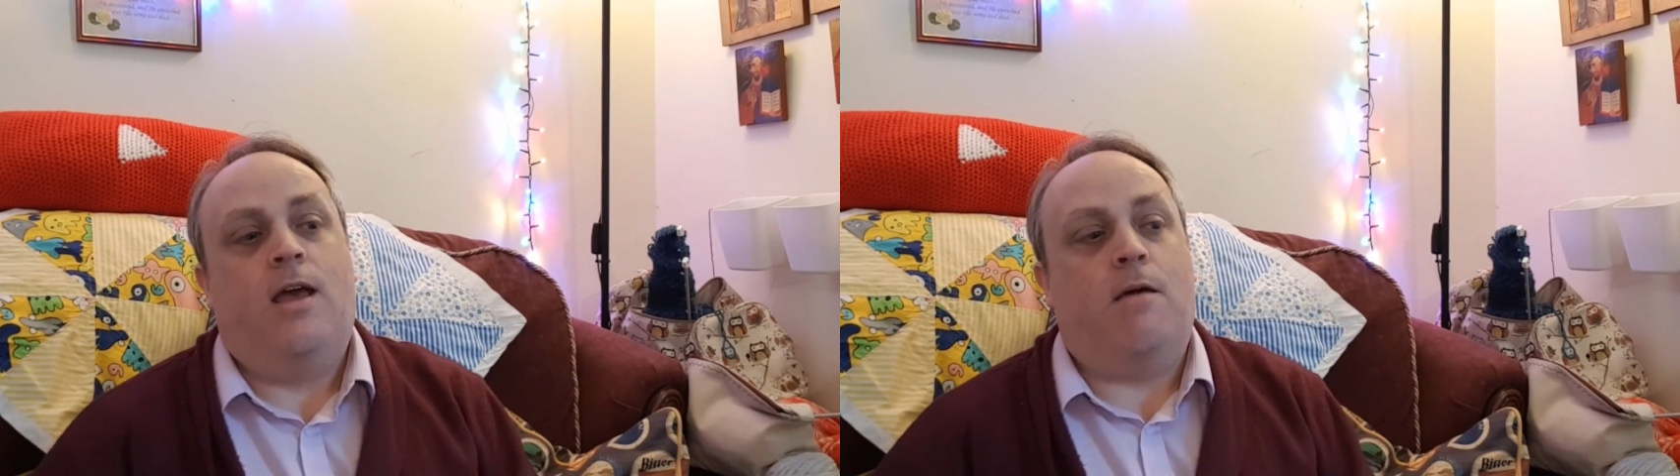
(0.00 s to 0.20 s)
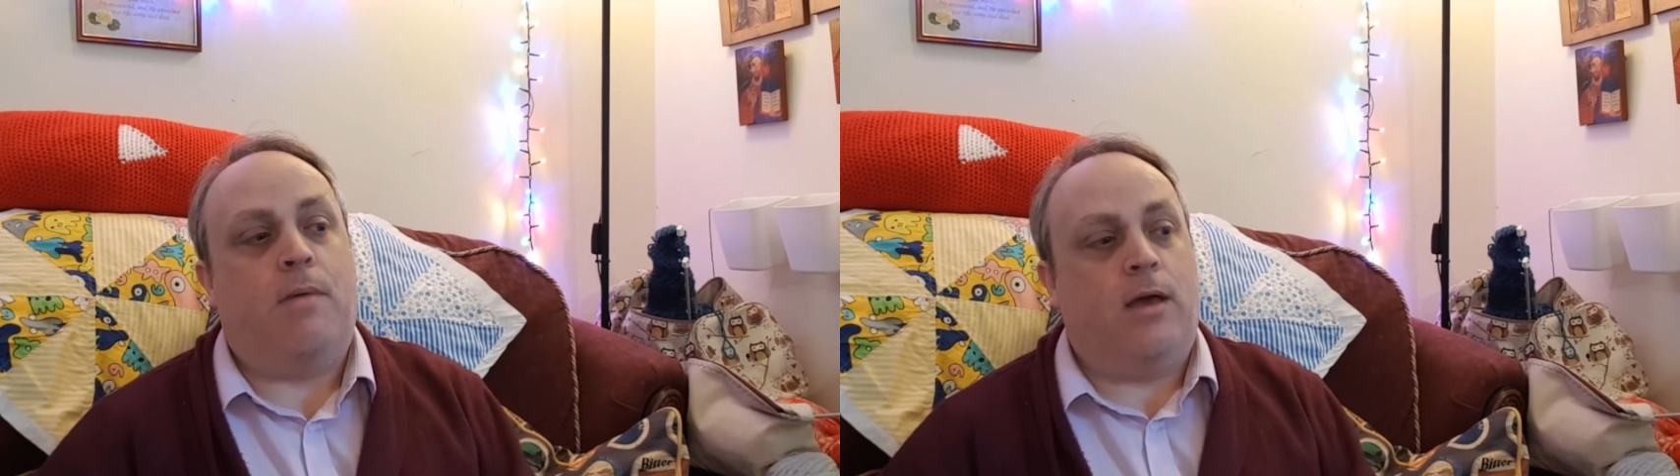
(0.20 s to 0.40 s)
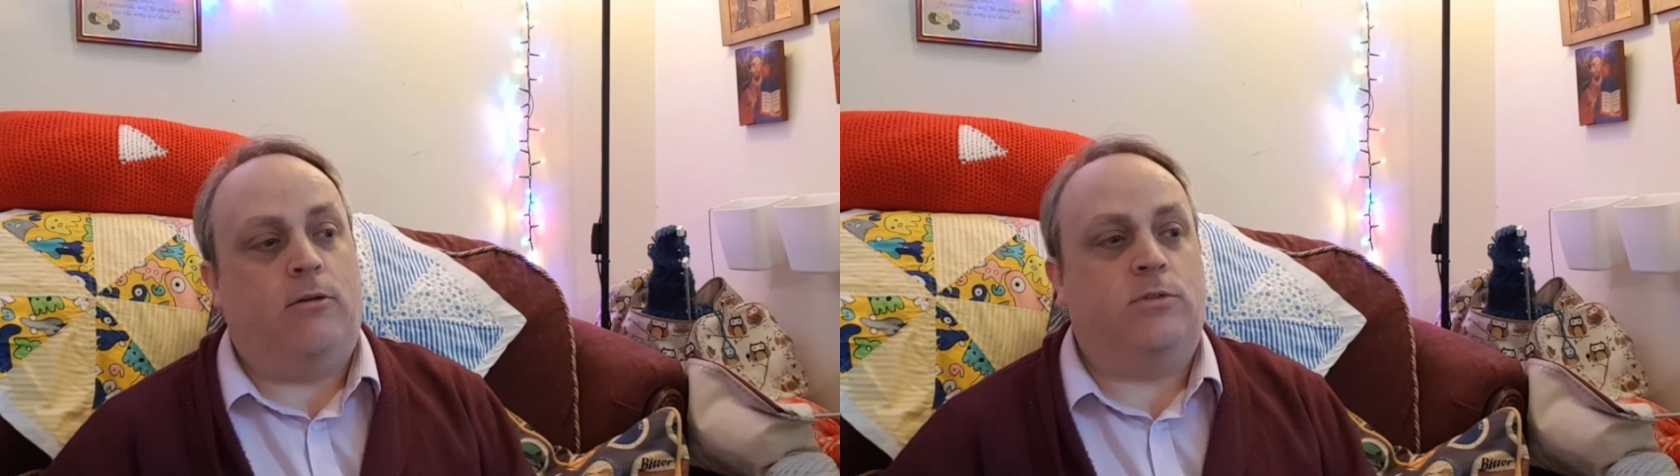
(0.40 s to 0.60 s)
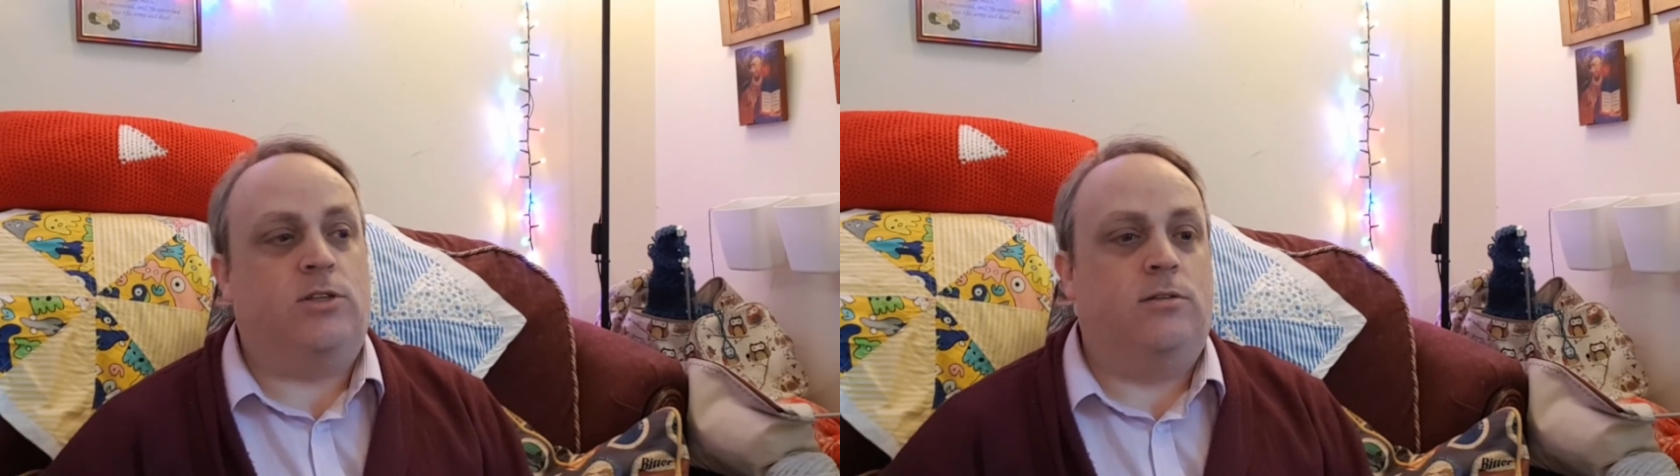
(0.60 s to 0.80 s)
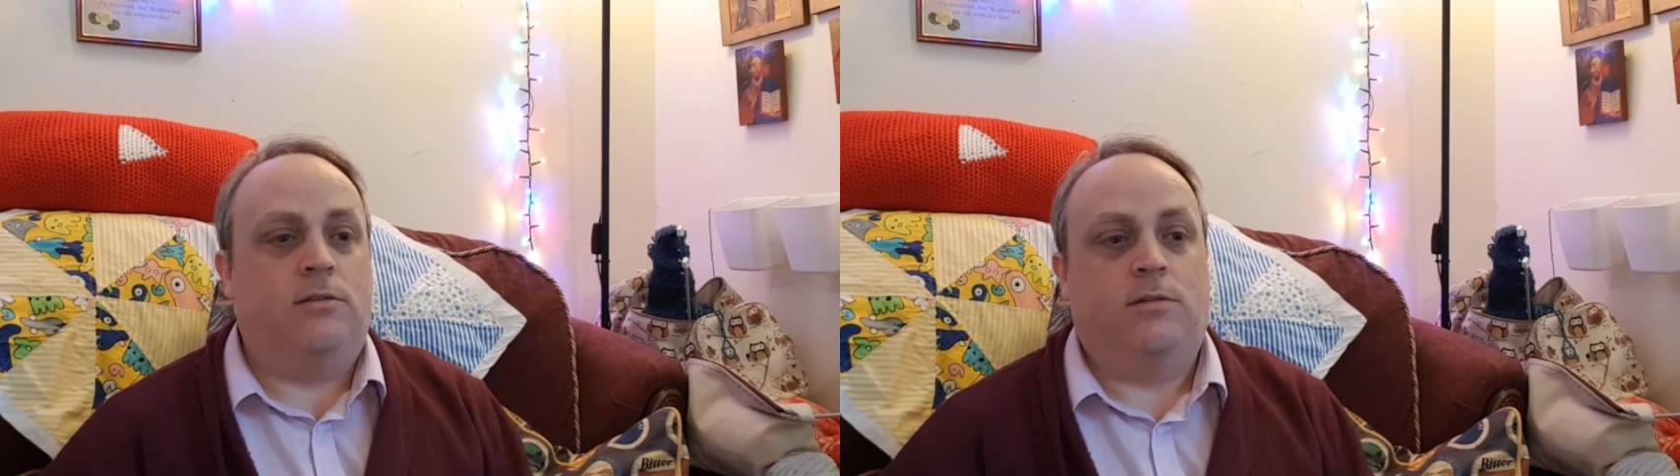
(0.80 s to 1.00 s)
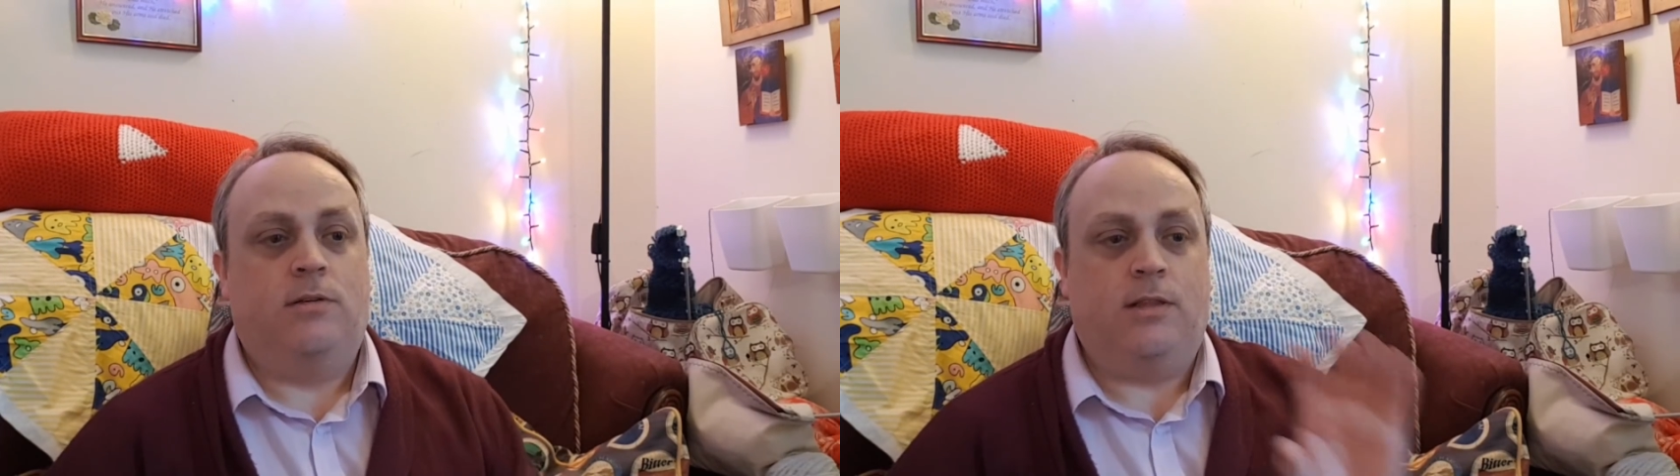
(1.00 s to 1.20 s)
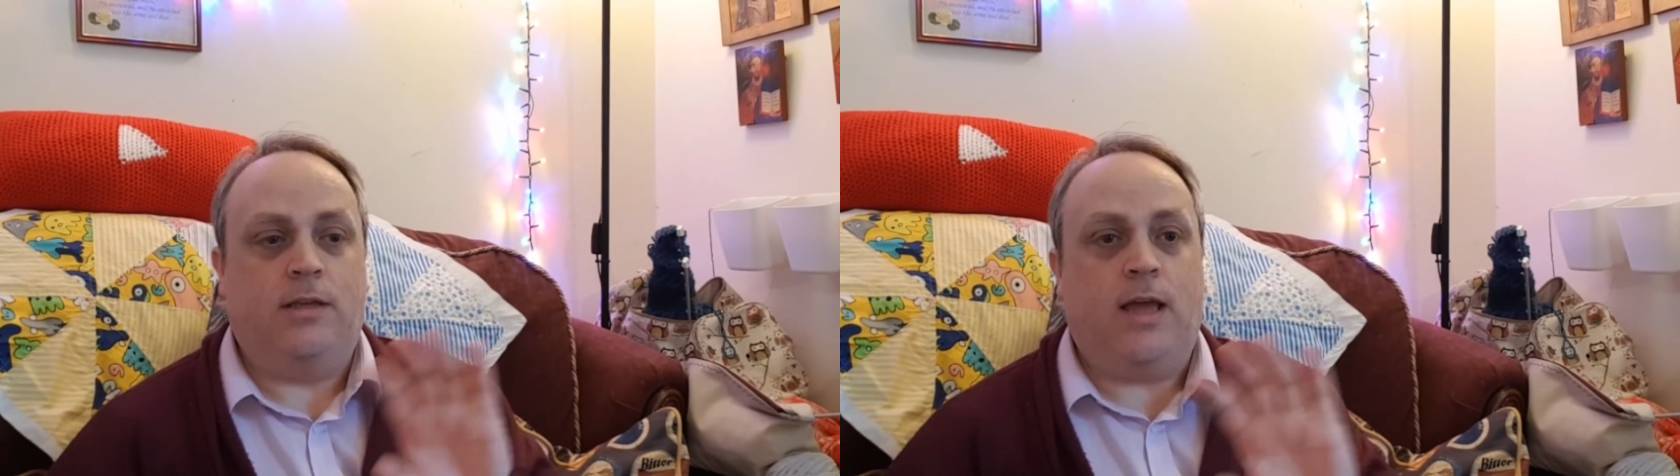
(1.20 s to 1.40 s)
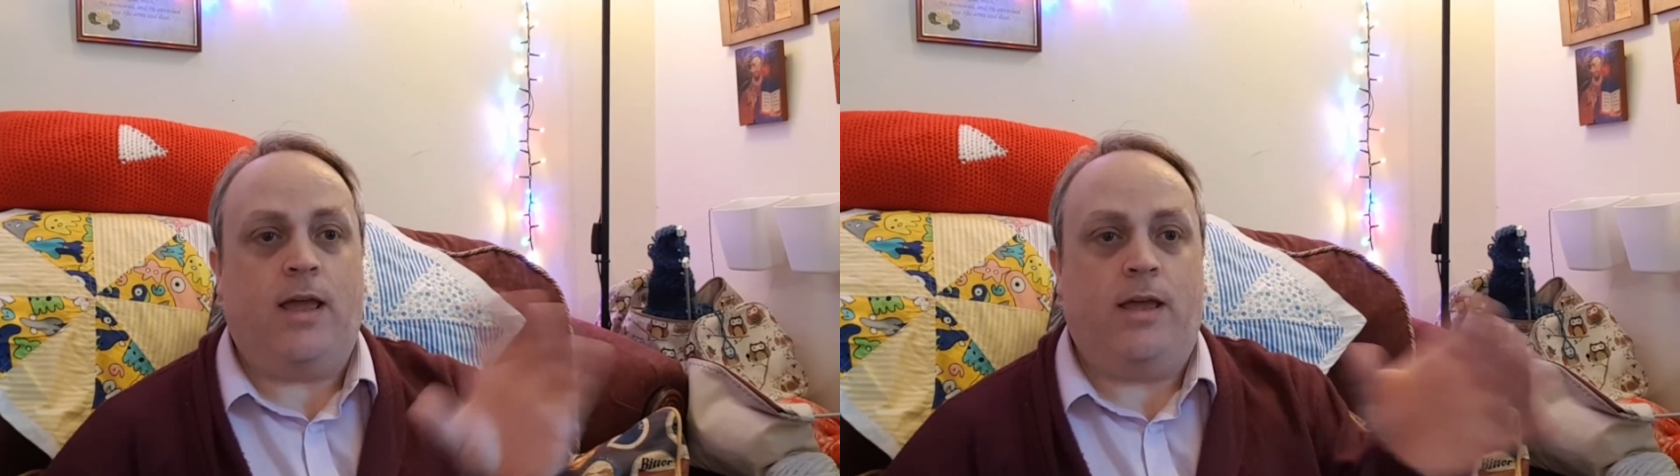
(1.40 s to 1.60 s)
about
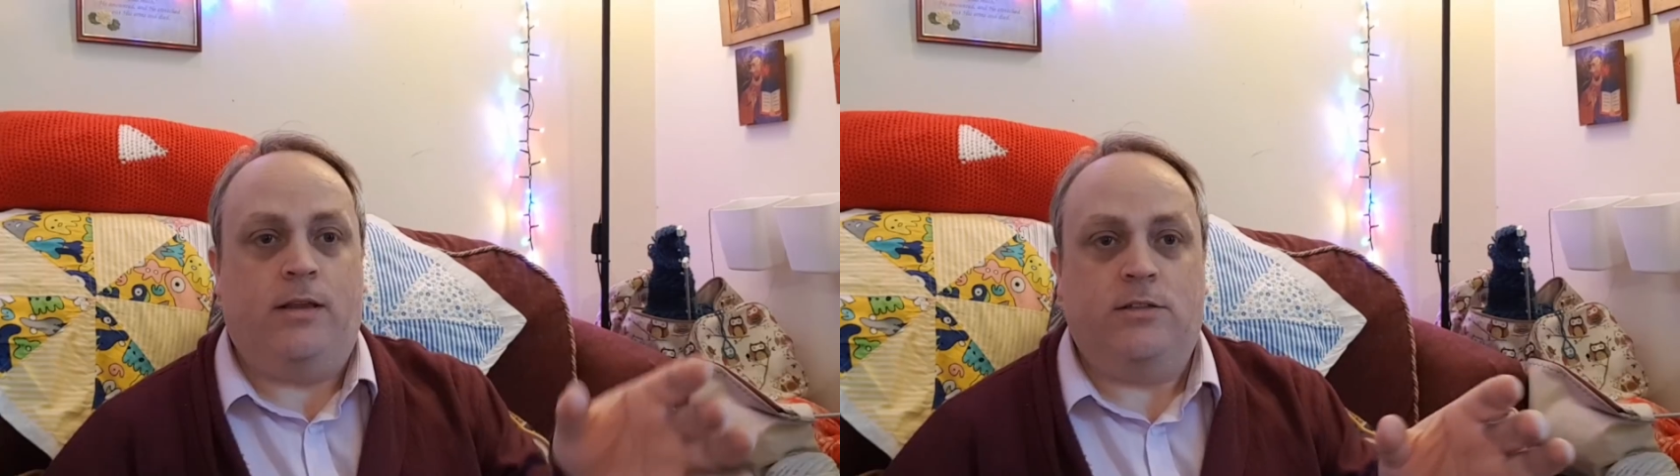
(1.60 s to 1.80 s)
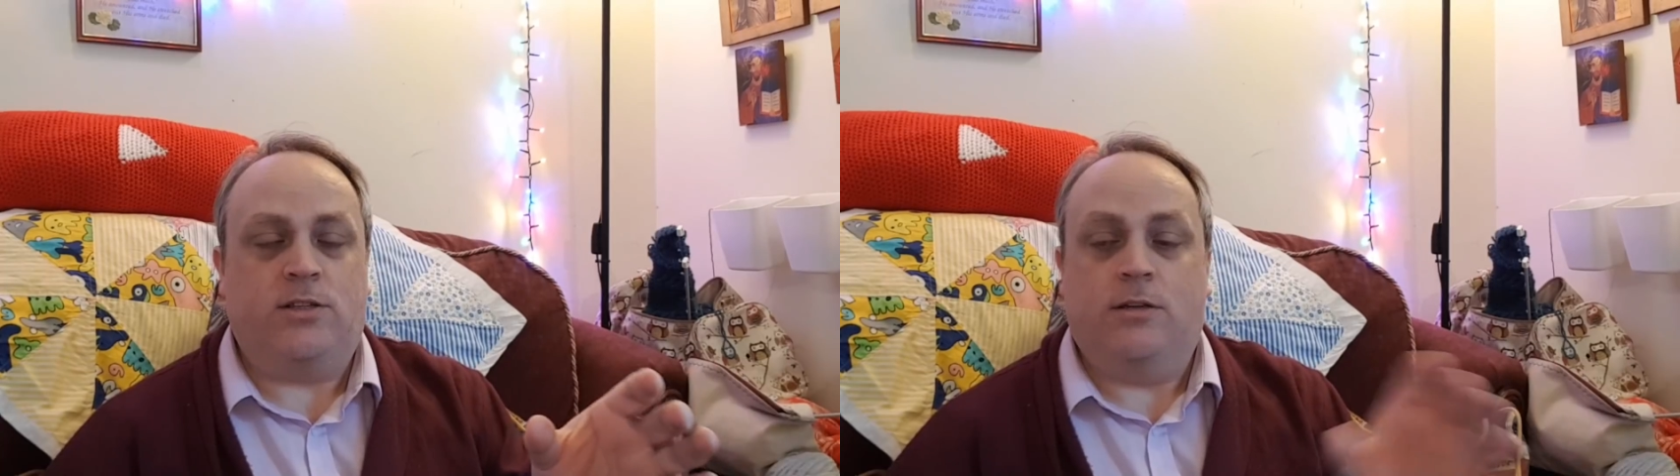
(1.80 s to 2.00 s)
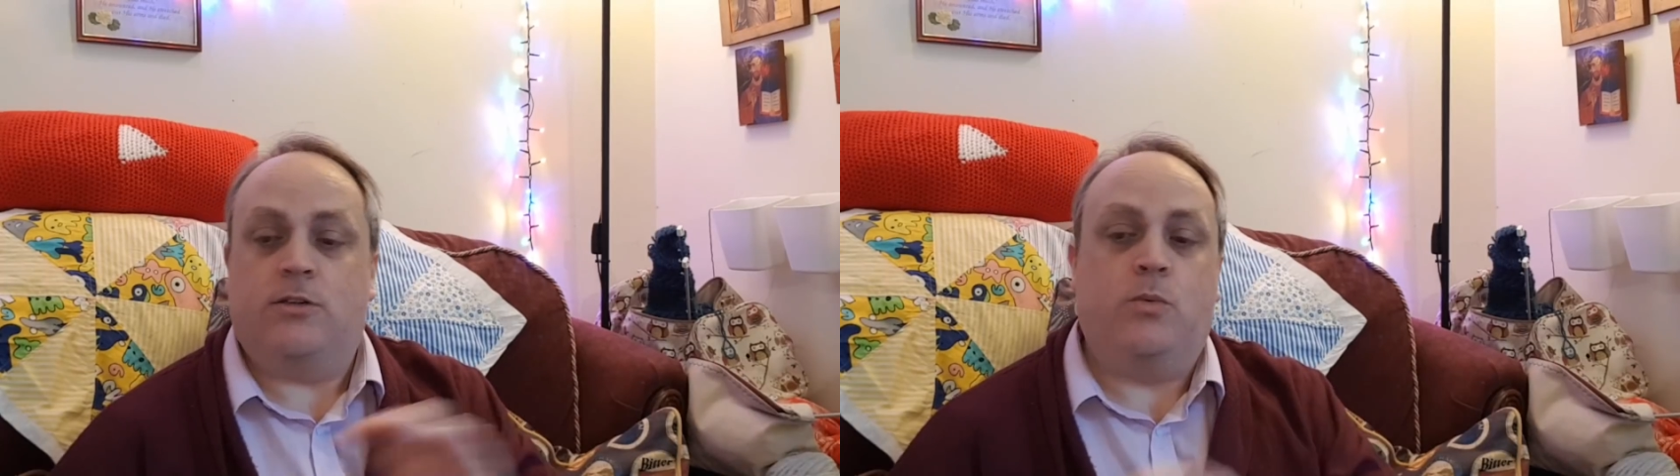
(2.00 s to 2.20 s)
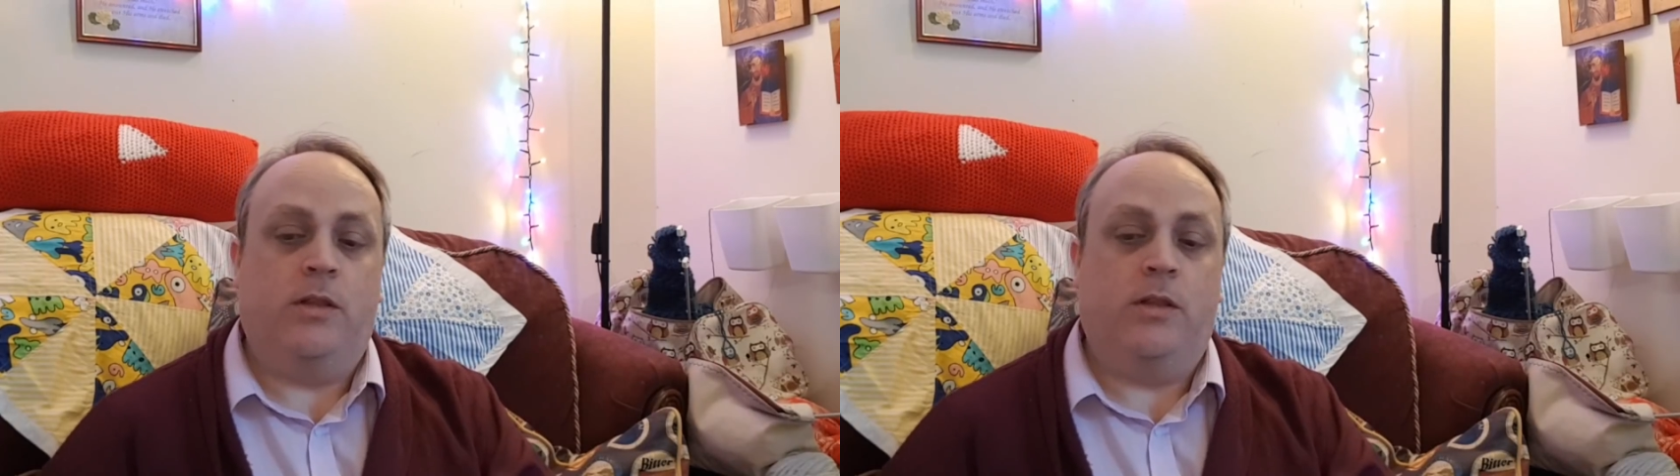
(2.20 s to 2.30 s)
the inserts,